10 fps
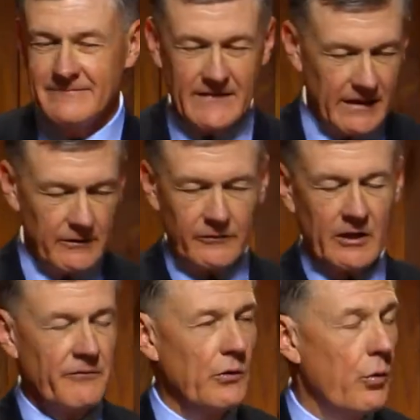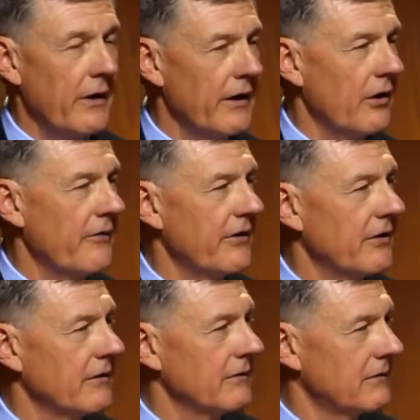He is everywhere on the
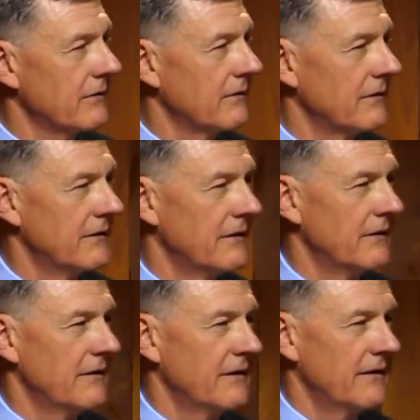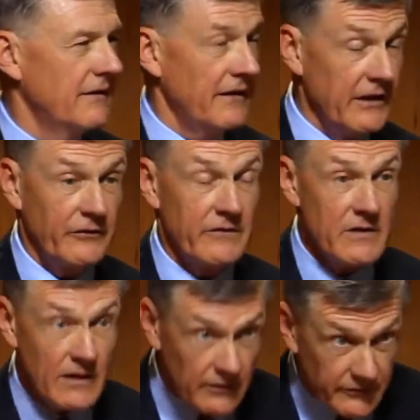earth. He is
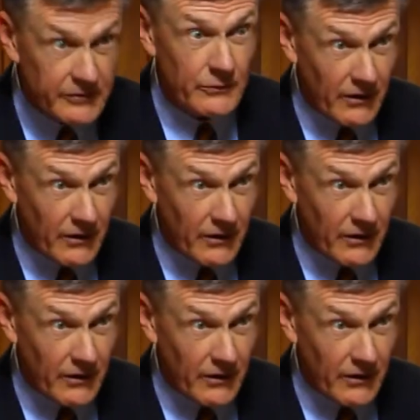near to